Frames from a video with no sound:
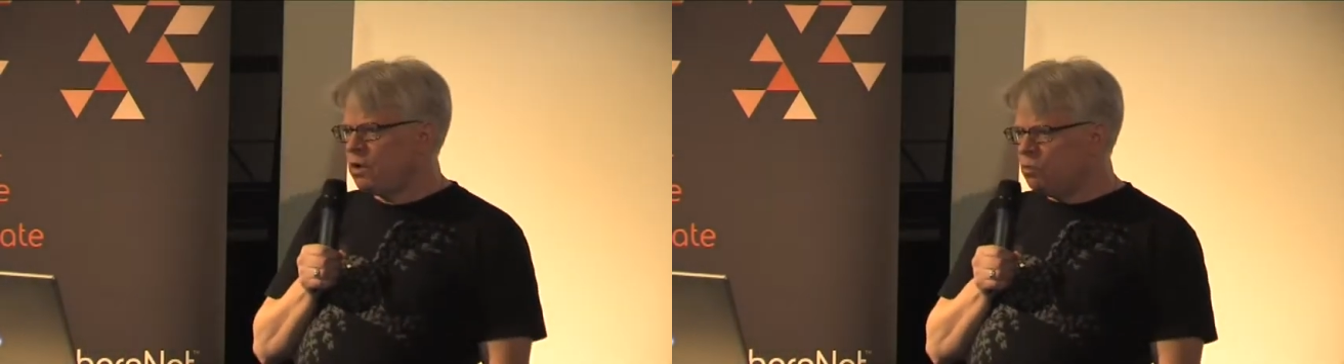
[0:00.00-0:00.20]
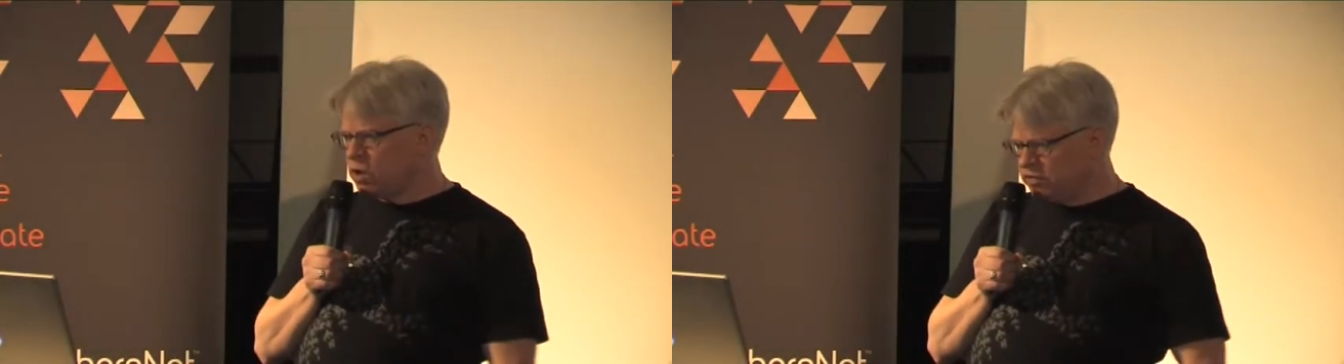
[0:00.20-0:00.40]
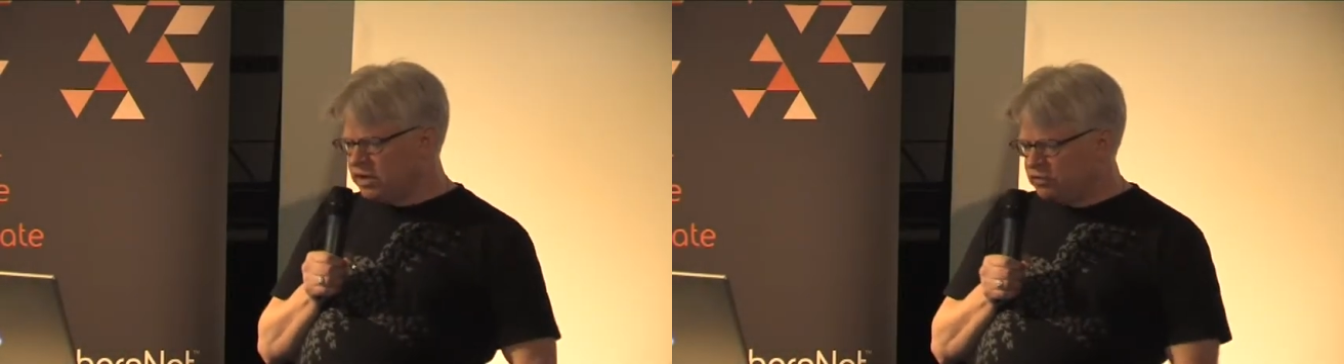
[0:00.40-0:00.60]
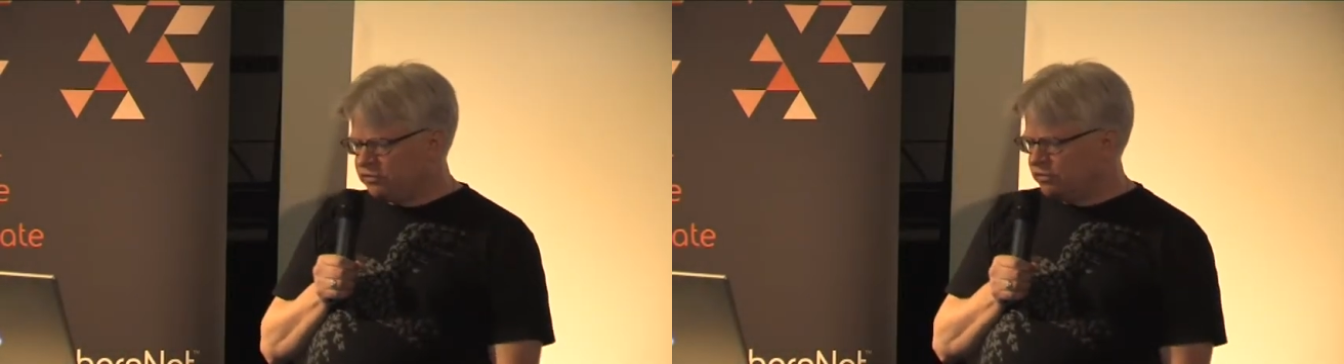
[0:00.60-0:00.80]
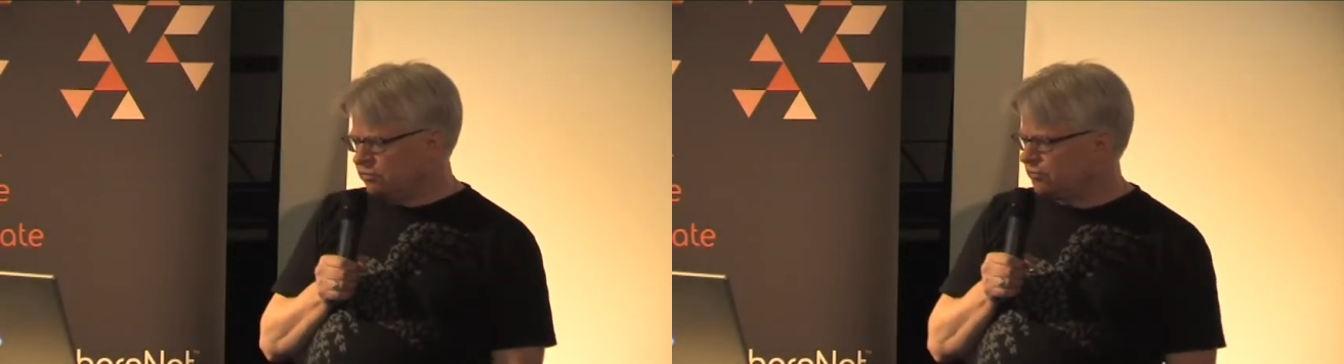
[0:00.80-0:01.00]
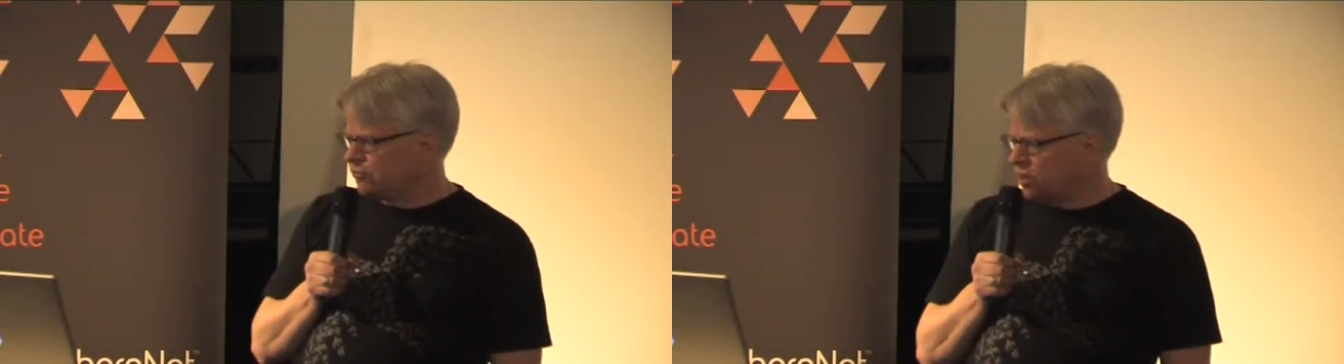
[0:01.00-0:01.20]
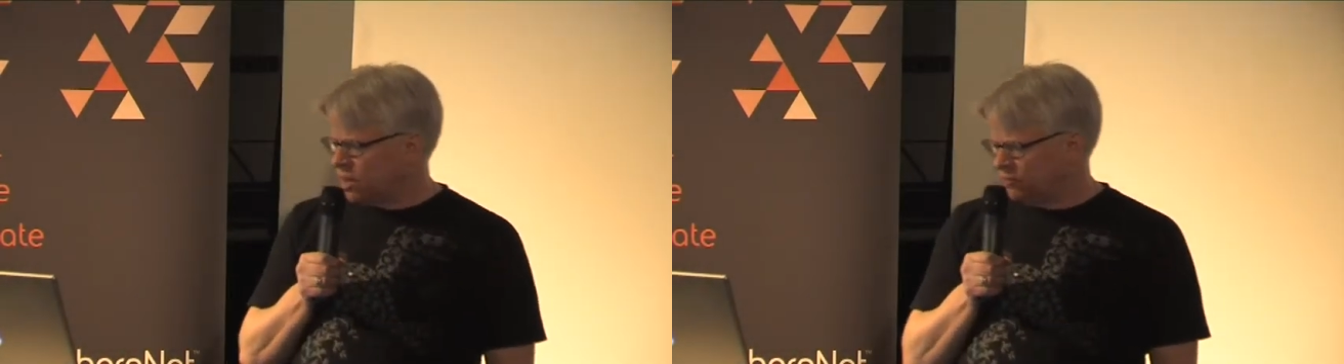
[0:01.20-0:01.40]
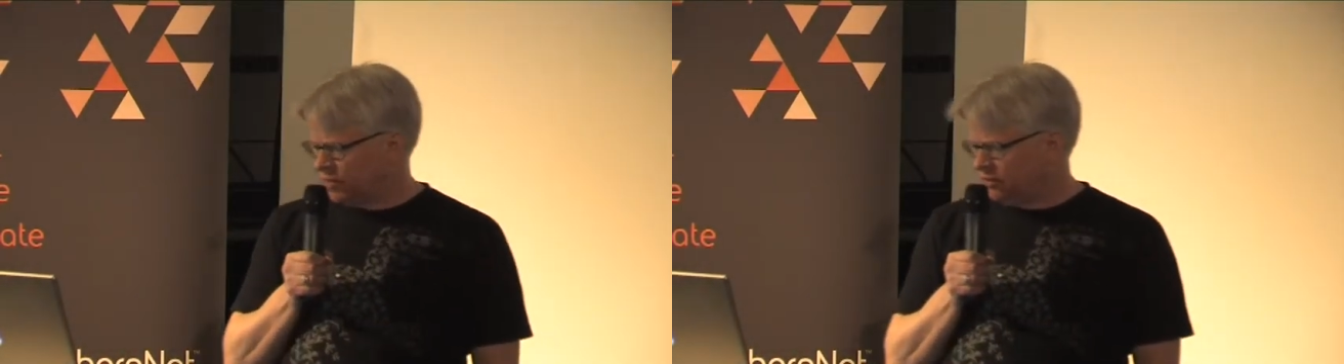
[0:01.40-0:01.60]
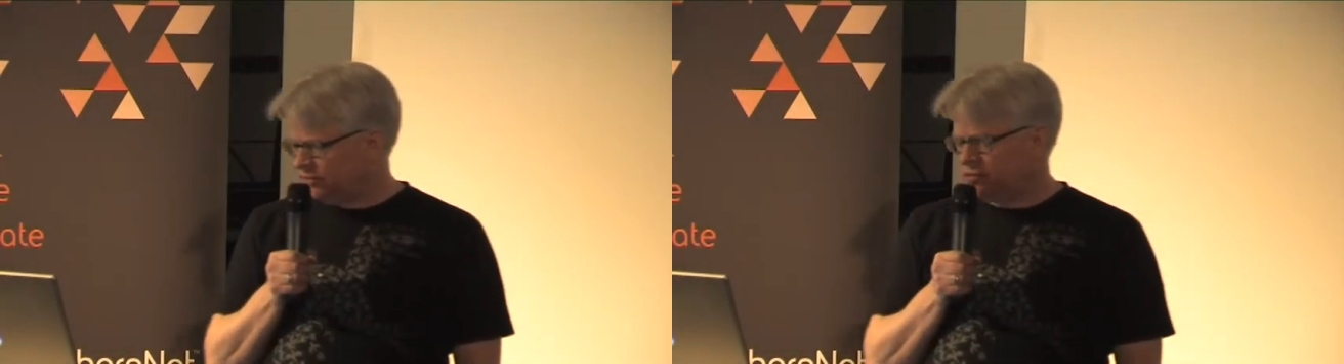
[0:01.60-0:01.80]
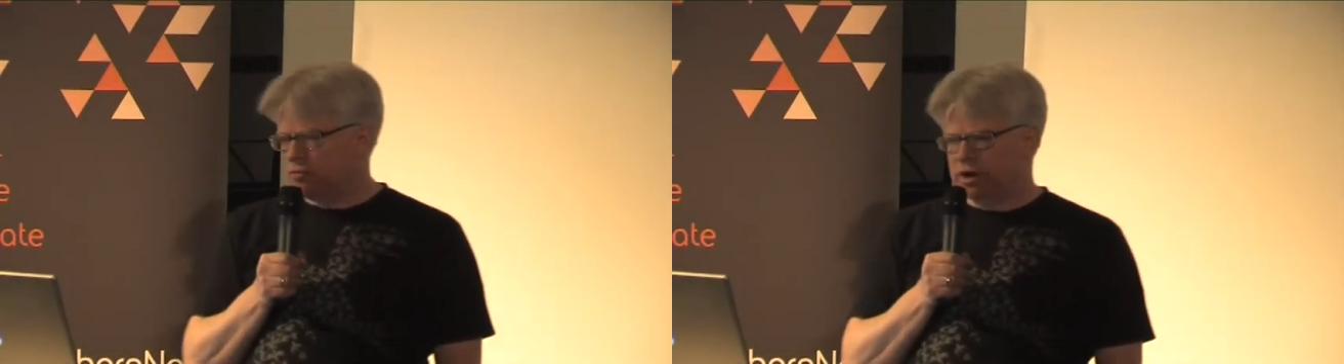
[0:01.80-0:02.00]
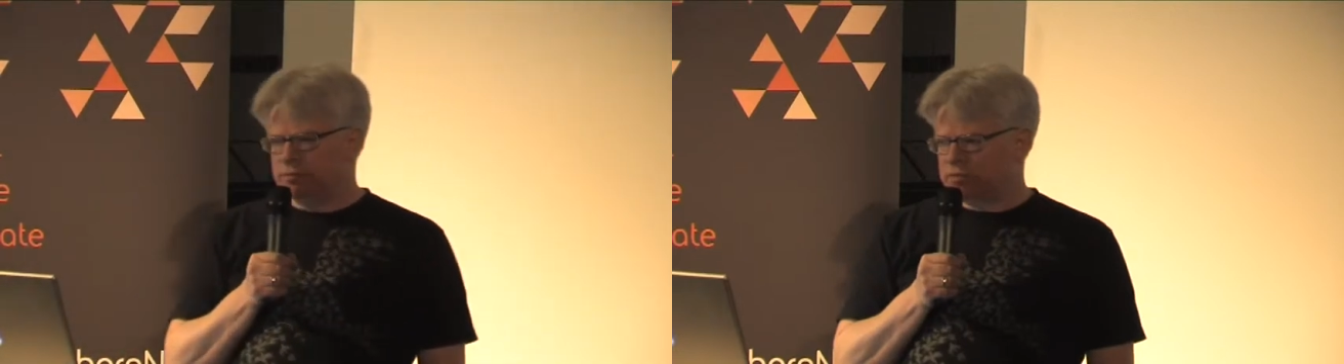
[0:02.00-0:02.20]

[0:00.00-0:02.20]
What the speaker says: One of the issues for all of us who want to